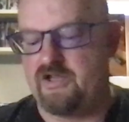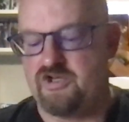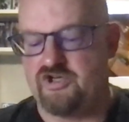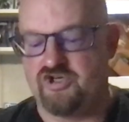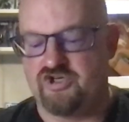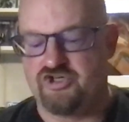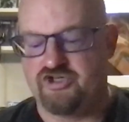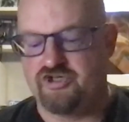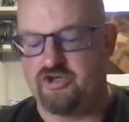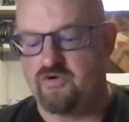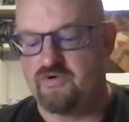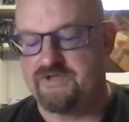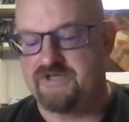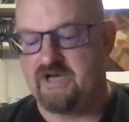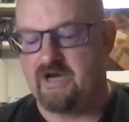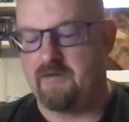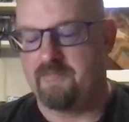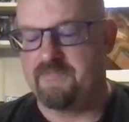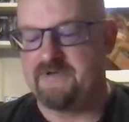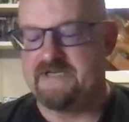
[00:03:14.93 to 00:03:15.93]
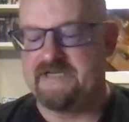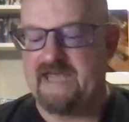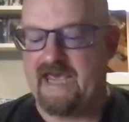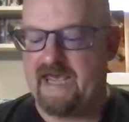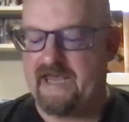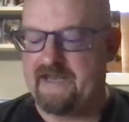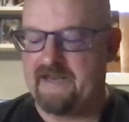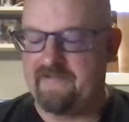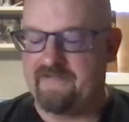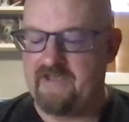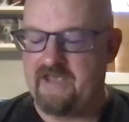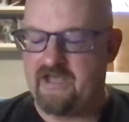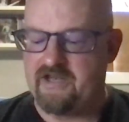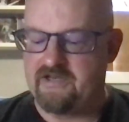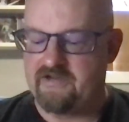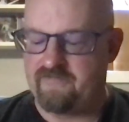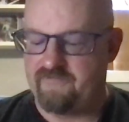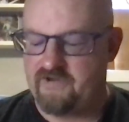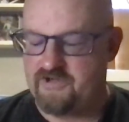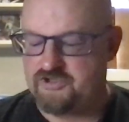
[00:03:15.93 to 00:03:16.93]
shows up dead at the end
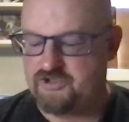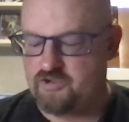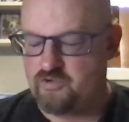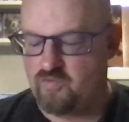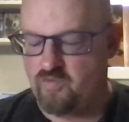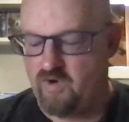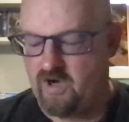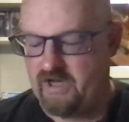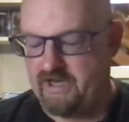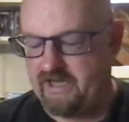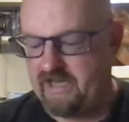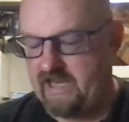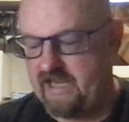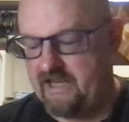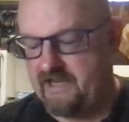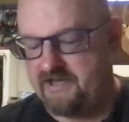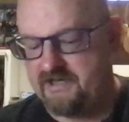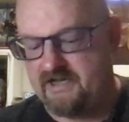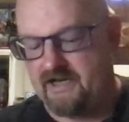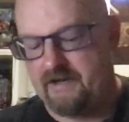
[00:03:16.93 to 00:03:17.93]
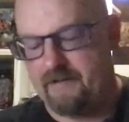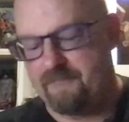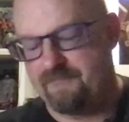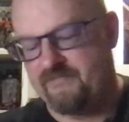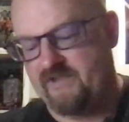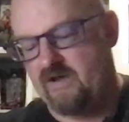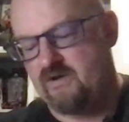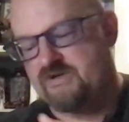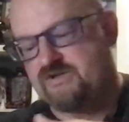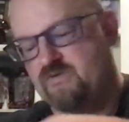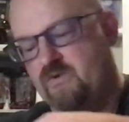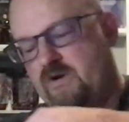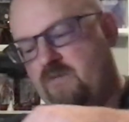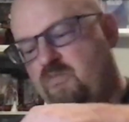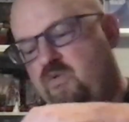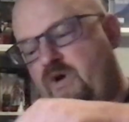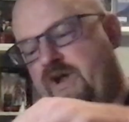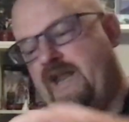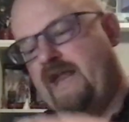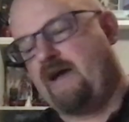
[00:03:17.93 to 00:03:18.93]
of issue one. And um, I just want to
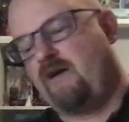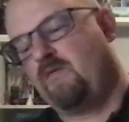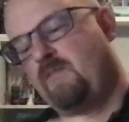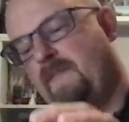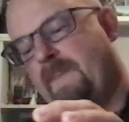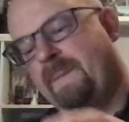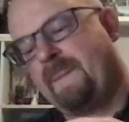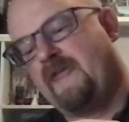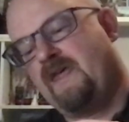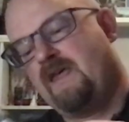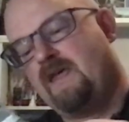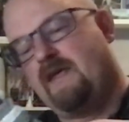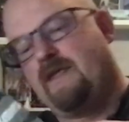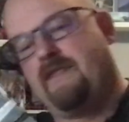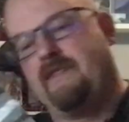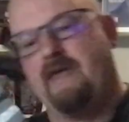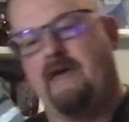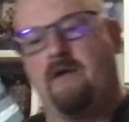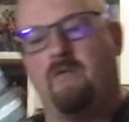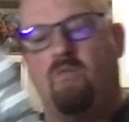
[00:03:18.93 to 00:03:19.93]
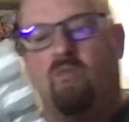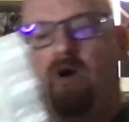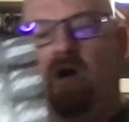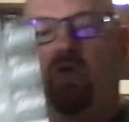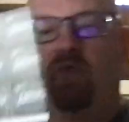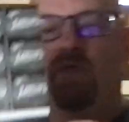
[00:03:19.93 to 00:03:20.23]
point out that while